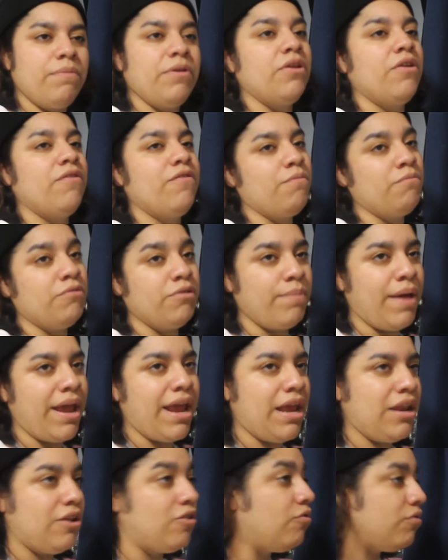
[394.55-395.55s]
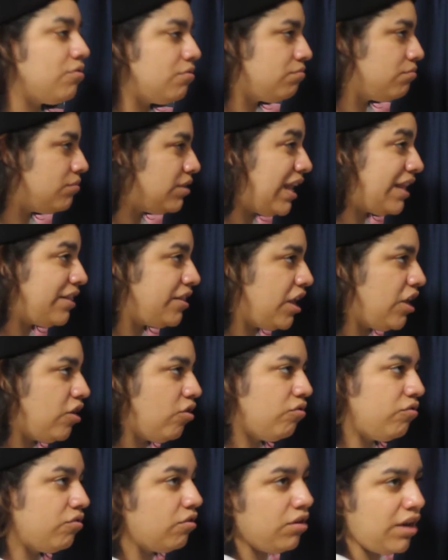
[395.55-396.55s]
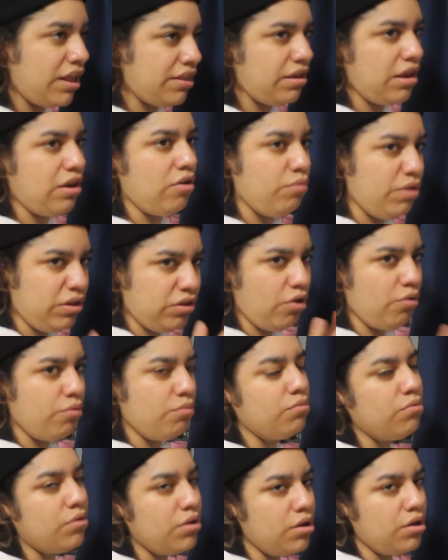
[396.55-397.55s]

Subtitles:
you know, from Spain, not Latinos, because Latino, we don't